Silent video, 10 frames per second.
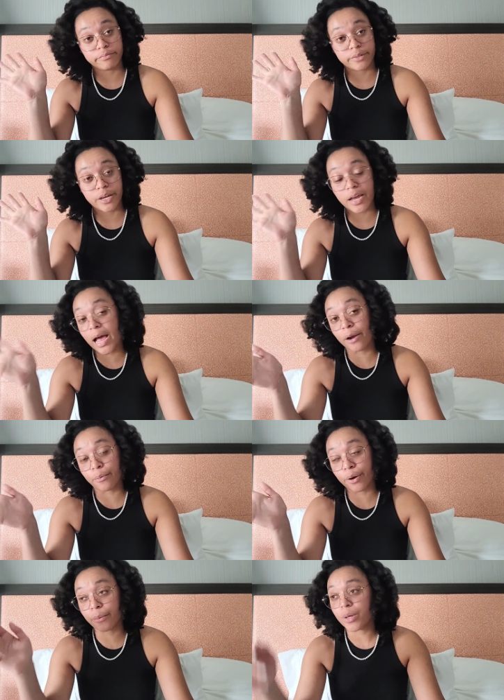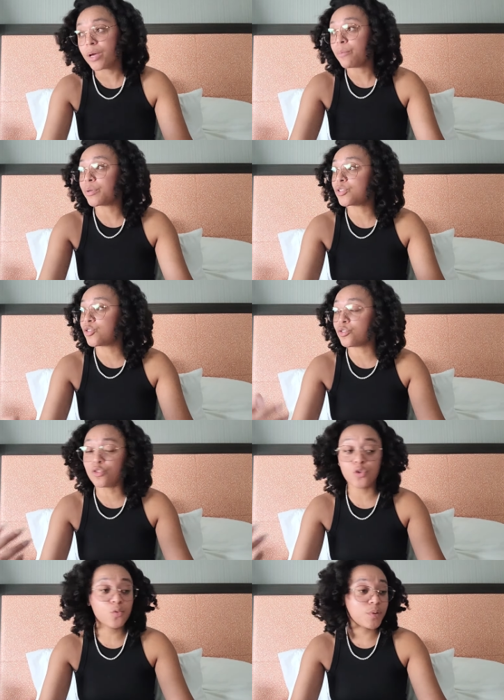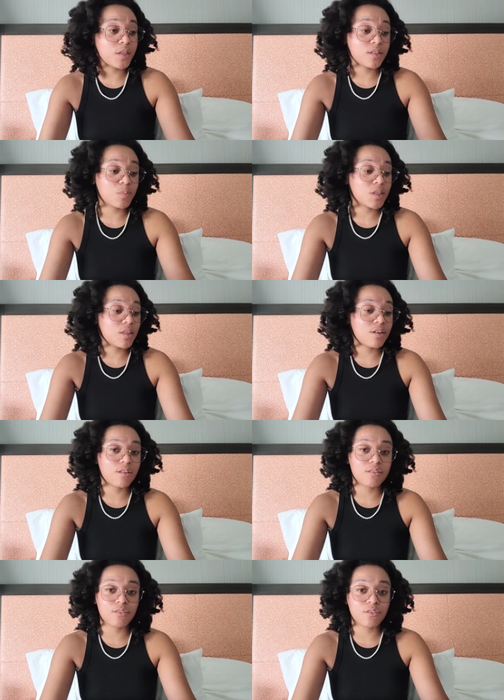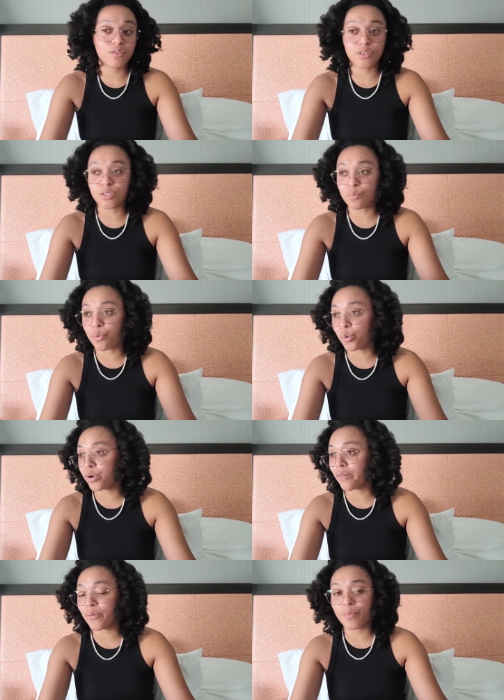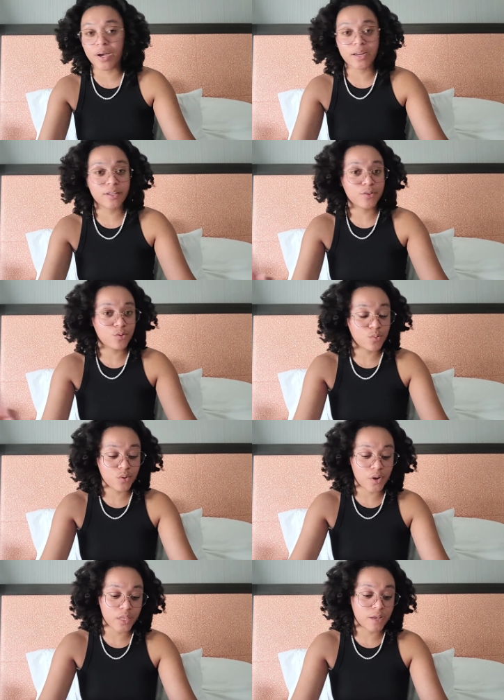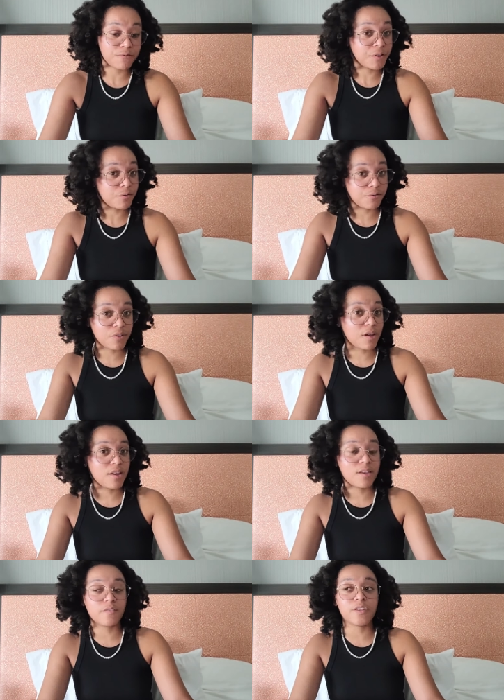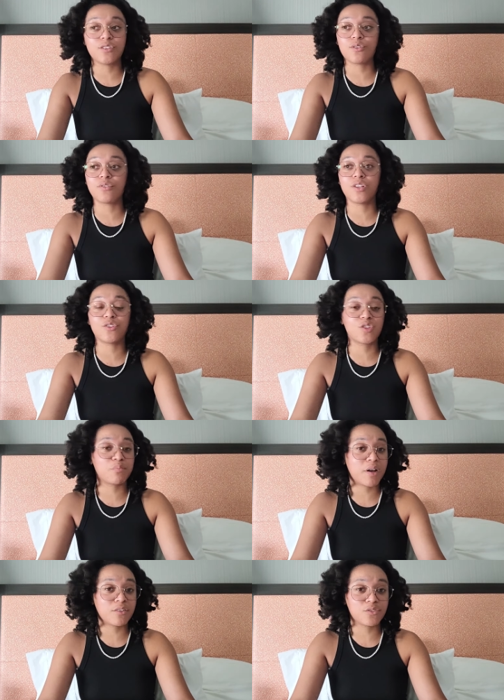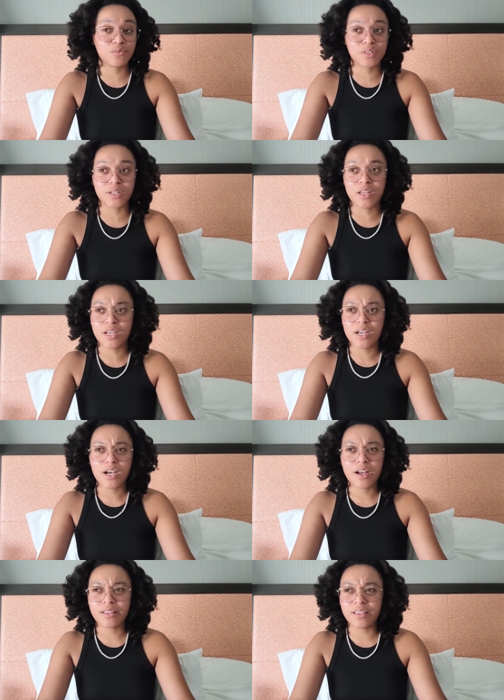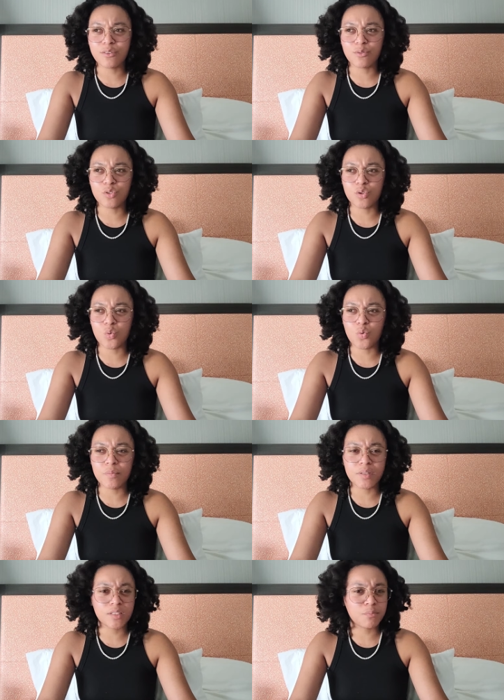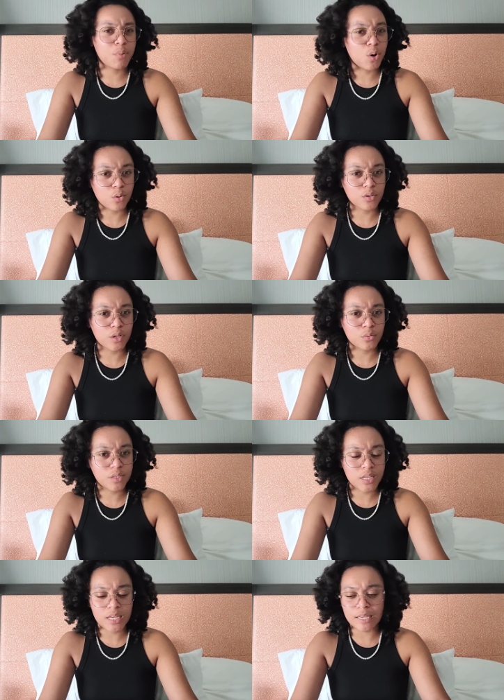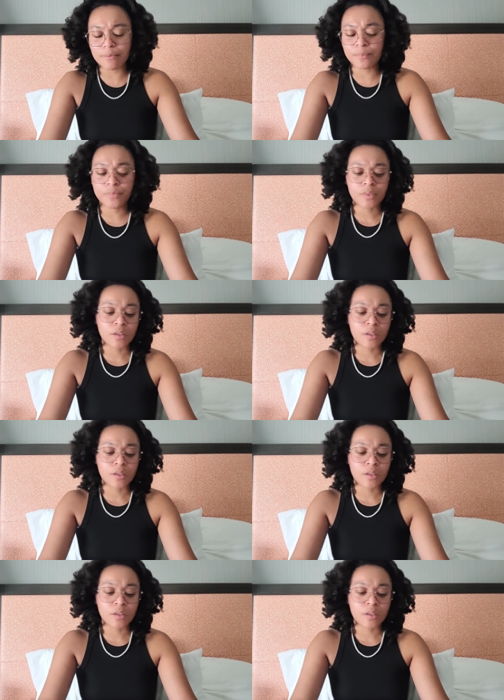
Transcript: Okay, I don't know. But Snoop, he's been there, you know, he's supporting everybody, doing all that Flavor Flav. He's over here sponsoring I think it was the women's polo team,